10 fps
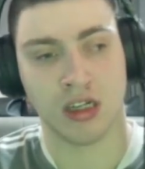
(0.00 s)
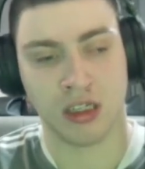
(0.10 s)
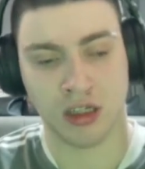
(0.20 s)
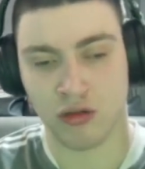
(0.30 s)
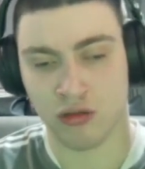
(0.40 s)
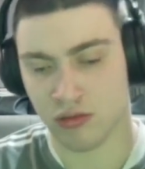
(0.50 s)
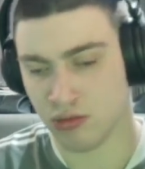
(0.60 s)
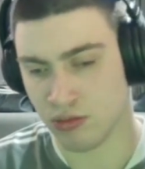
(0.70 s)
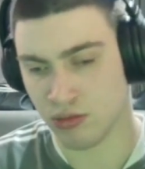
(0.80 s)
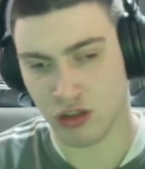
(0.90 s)

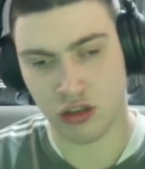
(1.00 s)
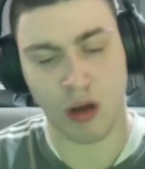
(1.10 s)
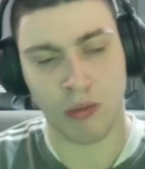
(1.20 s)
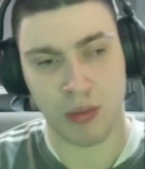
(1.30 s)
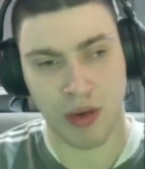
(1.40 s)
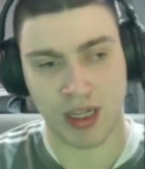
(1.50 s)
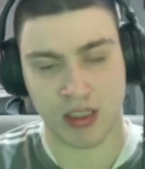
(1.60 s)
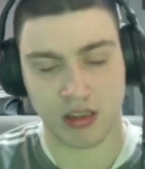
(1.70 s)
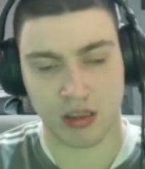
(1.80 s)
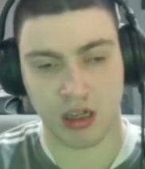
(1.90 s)
Schlupp would press,
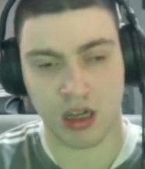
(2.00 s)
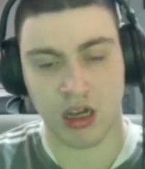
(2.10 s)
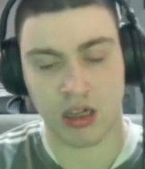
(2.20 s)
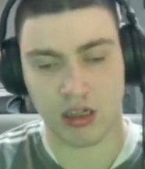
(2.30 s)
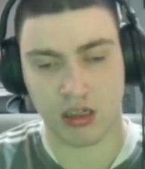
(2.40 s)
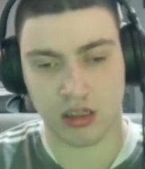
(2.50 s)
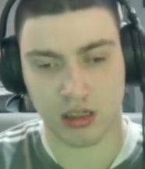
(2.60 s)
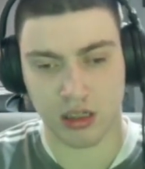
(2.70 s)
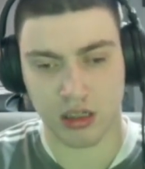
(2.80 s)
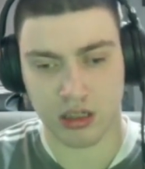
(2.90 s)
go long a
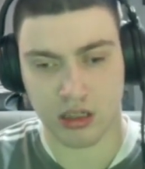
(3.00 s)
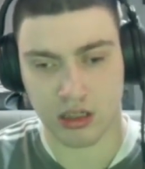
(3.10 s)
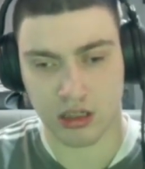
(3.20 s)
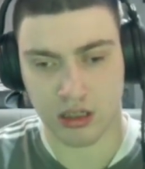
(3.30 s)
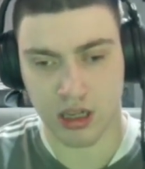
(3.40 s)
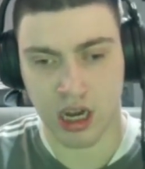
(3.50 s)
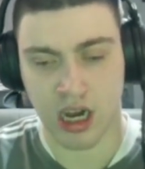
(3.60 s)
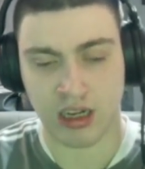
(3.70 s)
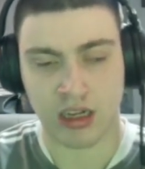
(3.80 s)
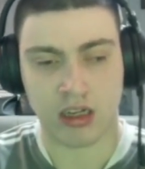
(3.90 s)

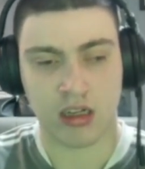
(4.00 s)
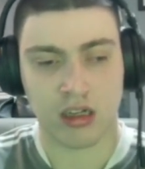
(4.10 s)
lot.